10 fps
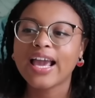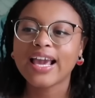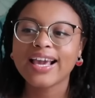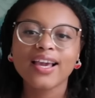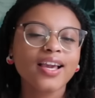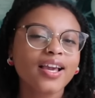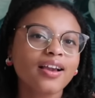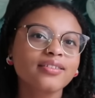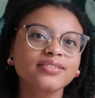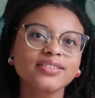
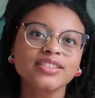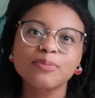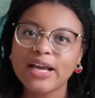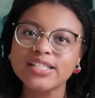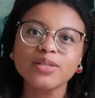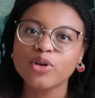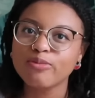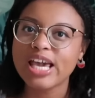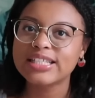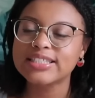a spicy
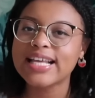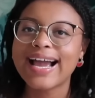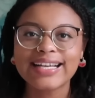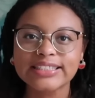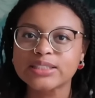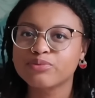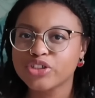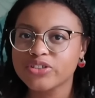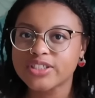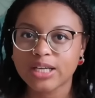romance that has some
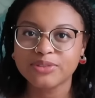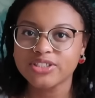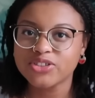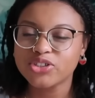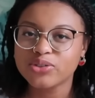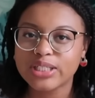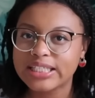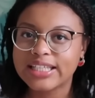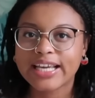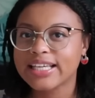real substance to
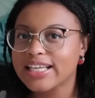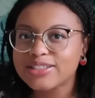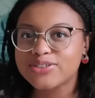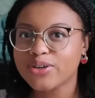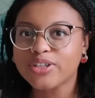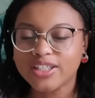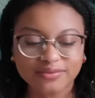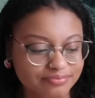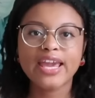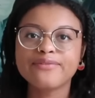it. Like, it's so
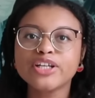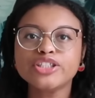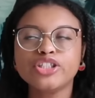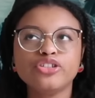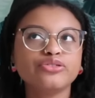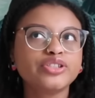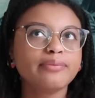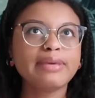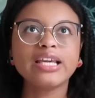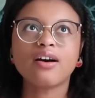good. Favorite new
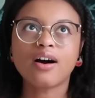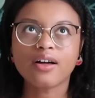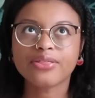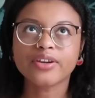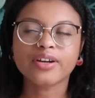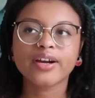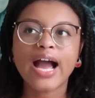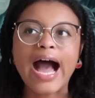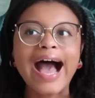to me author.